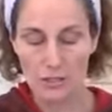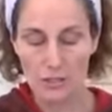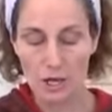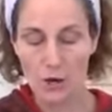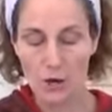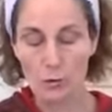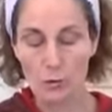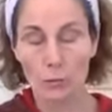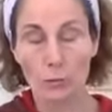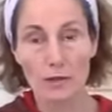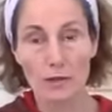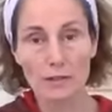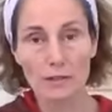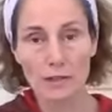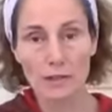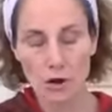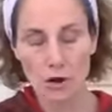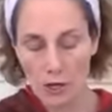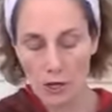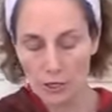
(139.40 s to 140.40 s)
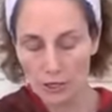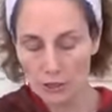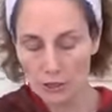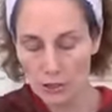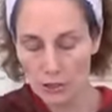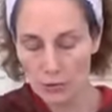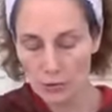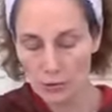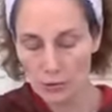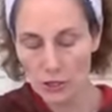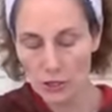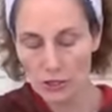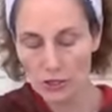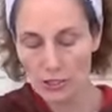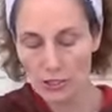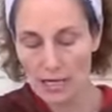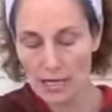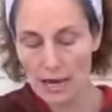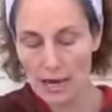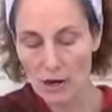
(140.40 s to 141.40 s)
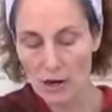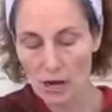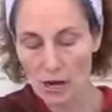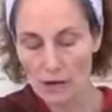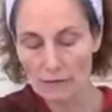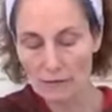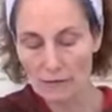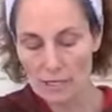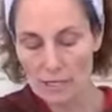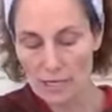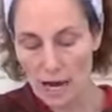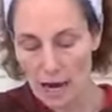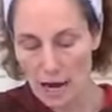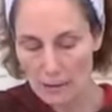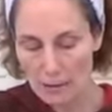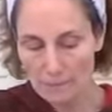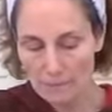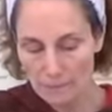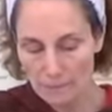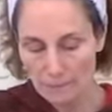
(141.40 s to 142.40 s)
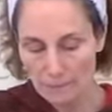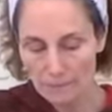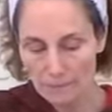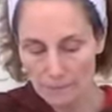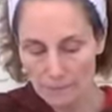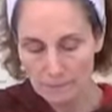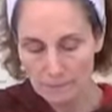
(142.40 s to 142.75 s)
So with an orange, we're going to take off the top